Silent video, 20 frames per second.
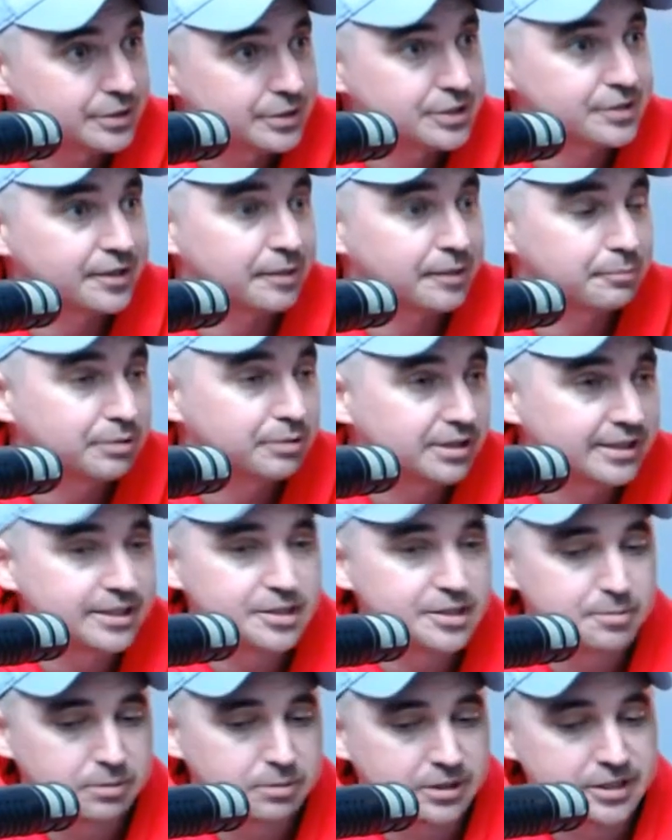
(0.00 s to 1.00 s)
and she's like,
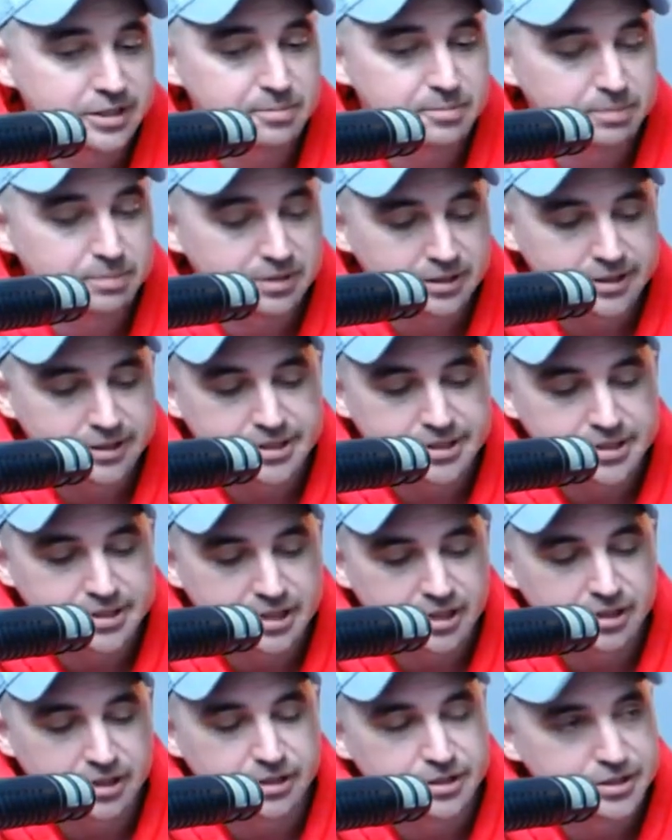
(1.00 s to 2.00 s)
please,
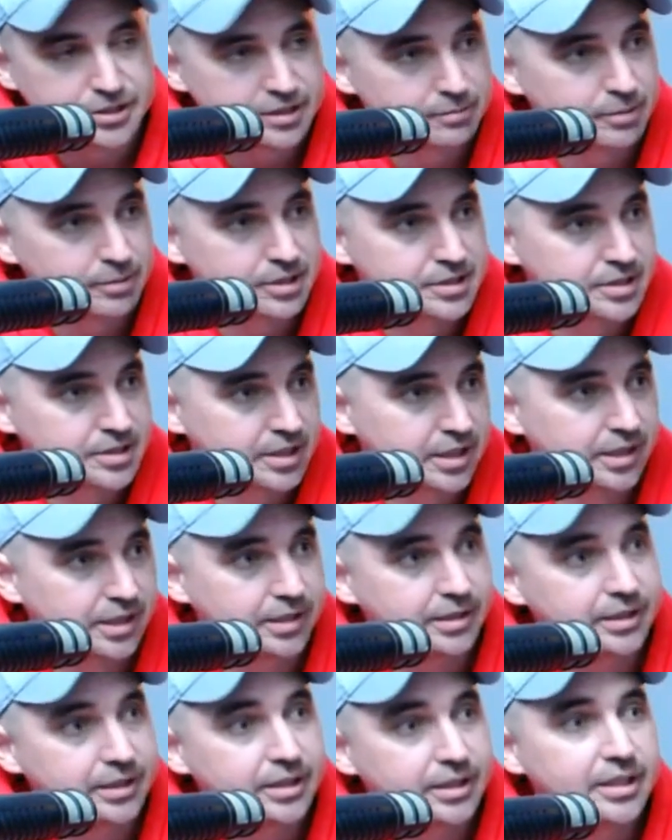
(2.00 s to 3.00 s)
can you see my
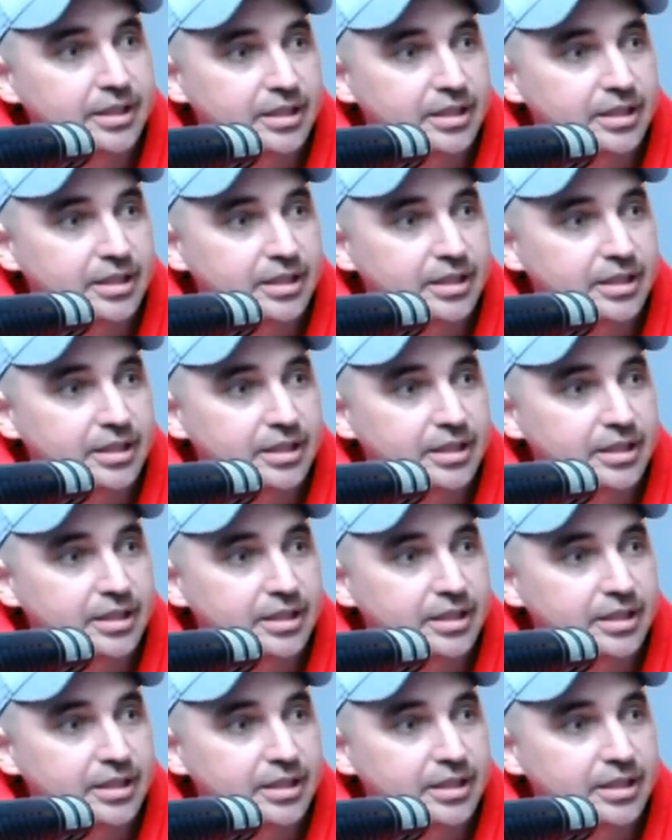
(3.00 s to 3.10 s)
son?